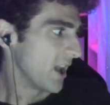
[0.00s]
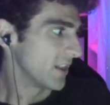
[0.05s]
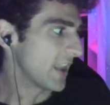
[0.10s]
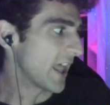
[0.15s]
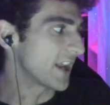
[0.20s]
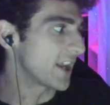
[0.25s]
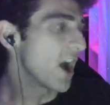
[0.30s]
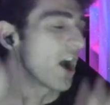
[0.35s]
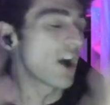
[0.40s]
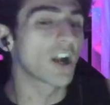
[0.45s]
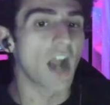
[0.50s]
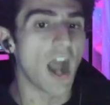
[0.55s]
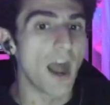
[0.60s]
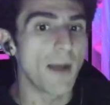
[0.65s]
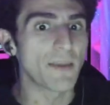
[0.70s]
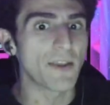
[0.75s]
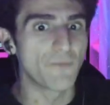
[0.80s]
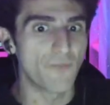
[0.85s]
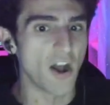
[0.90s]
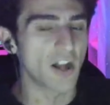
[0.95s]
Like, y'all
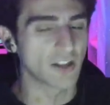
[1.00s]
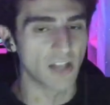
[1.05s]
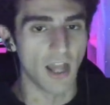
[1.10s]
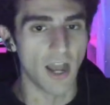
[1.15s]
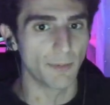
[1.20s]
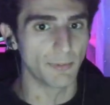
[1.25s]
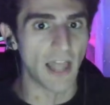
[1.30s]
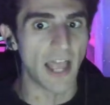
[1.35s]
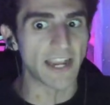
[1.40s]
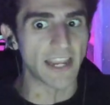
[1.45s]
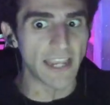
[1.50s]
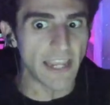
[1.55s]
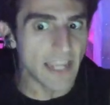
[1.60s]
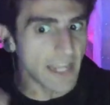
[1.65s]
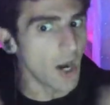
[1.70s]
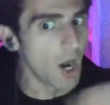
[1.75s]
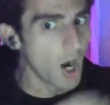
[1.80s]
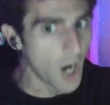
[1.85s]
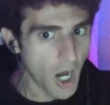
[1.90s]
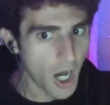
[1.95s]
got me fucked up. Like,
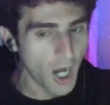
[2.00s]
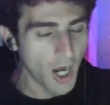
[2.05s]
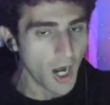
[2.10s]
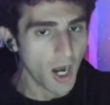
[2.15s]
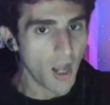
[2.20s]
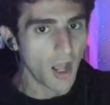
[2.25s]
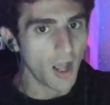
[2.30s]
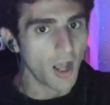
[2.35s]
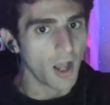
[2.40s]
ER,